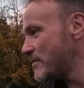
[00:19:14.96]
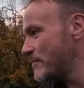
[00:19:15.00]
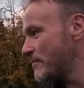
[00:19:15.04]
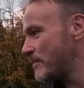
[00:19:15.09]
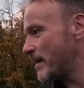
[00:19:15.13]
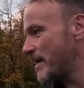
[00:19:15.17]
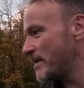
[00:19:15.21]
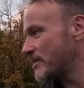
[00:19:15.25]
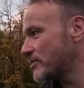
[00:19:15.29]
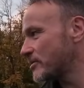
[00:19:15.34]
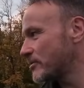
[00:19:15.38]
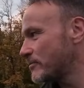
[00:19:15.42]

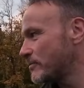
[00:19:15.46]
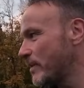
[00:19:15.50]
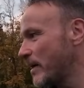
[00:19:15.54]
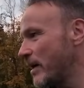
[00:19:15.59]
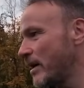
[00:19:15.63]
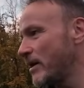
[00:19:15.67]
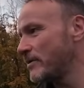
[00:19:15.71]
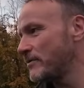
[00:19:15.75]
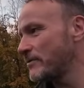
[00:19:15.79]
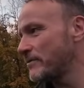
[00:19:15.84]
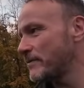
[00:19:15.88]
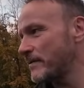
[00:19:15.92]
bless you
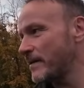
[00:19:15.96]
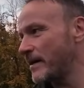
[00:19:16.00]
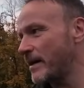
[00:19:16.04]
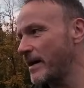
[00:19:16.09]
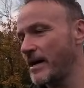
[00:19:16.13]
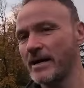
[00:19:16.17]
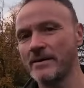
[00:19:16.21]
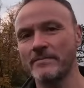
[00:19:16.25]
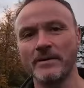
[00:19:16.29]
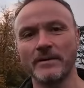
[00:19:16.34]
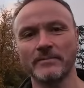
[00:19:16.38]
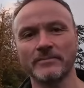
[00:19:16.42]
both.
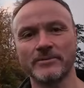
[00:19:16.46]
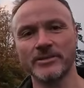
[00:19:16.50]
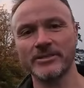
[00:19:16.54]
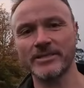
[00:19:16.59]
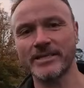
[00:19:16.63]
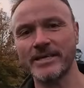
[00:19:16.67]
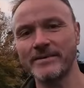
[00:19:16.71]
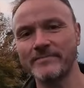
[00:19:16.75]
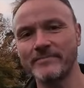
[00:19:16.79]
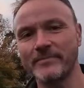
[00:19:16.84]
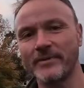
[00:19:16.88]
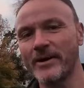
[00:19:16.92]
I'm just
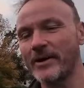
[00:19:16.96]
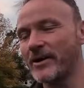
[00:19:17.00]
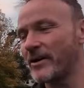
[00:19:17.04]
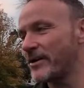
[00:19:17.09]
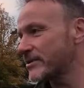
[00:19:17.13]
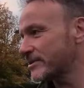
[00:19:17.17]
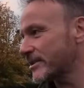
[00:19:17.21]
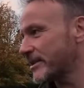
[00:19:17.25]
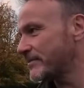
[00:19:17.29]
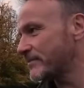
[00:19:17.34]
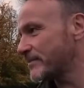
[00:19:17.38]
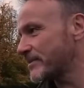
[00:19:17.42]
keeping my
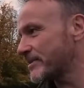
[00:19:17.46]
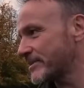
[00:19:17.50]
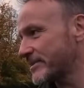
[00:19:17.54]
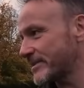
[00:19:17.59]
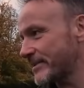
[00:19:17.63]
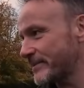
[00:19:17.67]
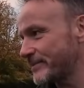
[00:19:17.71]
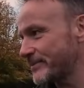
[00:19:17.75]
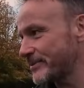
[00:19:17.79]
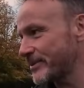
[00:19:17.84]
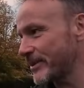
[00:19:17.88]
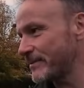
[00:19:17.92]
eyes open because
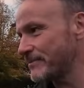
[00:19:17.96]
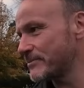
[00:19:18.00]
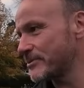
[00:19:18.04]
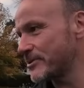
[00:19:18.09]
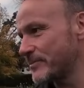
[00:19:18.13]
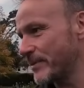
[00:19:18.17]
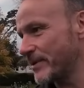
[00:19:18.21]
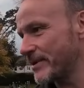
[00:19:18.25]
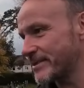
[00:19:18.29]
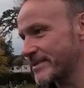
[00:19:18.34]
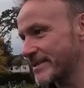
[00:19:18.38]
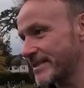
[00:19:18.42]
sometimes
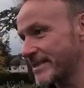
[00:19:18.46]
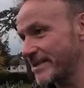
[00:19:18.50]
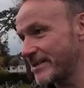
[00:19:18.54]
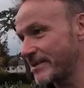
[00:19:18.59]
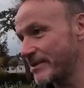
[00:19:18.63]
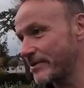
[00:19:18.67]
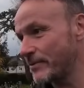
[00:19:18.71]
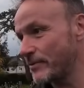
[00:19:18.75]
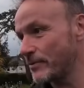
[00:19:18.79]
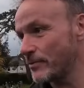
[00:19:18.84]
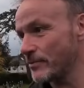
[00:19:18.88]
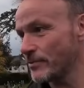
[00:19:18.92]
you might see a
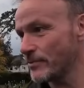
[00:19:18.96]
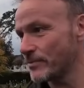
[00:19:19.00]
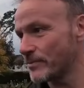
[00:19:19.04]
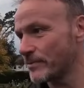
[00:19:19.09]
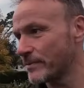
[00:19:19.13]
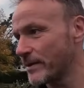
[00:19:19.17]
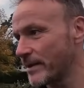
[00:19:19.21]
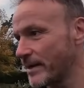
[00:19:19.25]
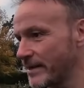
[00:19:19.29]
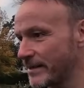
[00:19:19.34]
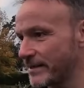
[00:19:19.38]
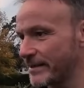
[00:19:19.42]
little, ooh,
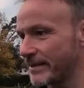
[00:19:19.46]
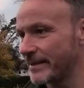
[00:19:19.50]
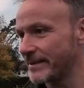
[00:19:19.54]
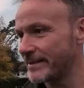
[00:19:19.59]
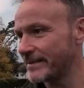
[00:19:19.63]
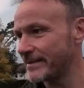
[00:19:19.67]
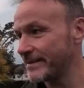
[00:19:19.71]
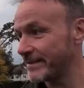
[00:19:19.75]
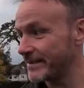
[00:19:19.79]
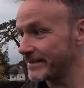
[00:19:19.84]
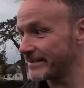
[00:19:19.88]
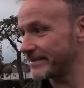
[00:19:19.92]
and
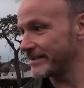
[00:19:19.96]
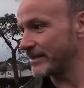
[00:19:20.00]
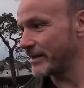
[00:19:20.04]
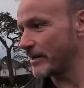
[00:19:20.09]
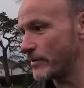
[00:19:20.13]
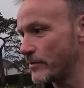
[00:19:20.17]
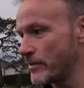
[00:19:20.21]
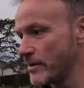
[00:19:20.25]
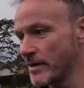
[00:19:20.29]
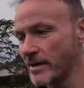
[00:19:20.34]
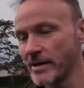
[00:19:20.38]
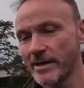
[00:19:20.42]
then, you
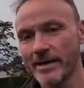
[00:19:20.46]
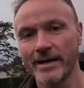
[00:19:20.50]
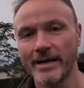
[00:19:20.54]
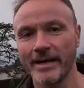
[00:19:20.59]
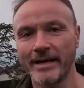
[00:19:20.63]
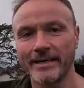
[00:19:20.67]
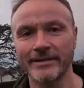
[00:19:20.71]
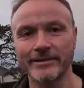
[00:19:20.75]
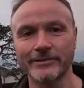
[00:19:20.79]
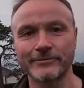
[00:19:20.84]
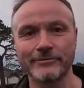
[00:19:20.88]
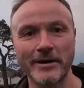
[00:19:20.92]
know,
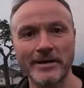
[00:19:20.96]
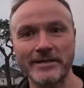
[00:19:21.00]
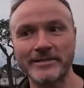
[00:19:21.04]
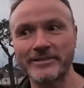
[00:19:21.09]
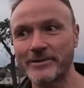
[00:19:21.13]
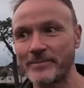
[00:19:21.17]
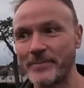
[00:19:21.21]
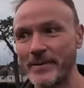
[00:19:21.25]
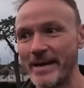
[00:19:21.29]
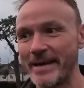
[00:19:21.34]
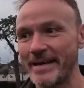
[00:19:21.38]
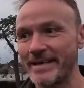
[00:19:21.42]
and Greg's
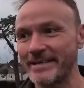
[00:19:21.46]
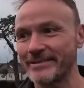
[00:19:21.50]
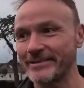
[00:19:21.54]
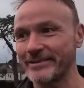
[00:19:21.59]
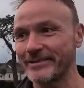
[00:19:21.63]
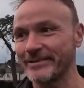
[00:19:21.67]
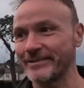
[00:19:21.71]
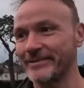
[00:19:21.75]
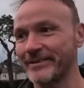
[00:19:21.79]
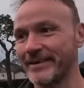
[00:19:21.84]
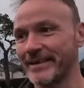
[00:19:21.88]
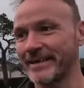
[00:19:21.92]
appeared
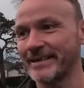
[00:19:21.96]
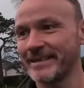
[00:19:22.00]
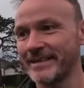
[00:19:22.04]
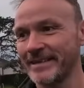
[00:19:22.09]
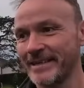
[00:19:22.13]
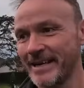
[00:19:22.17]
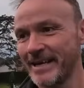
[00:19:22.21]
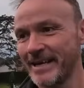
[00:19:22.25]
sort of thing.